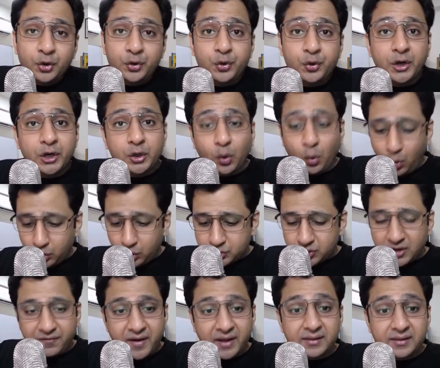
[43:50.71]
You need to also
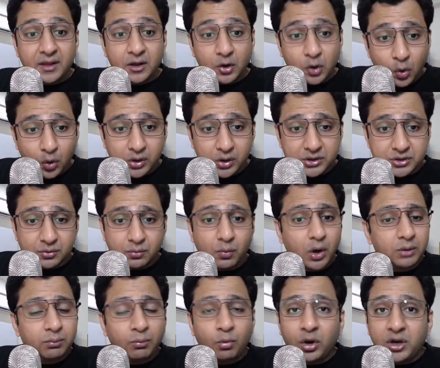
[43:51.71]
define their goals,
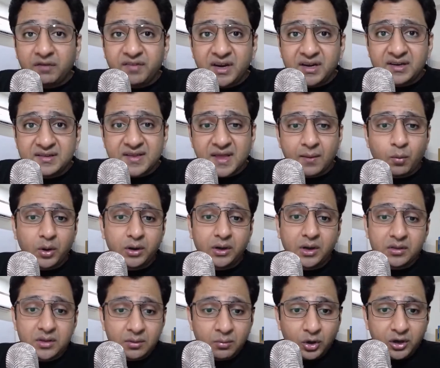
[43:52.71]
what motivates them, what
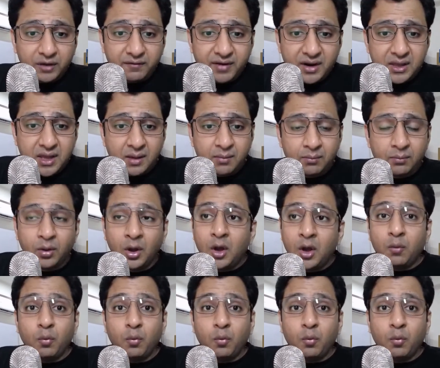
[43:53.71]
doesn't motivate them,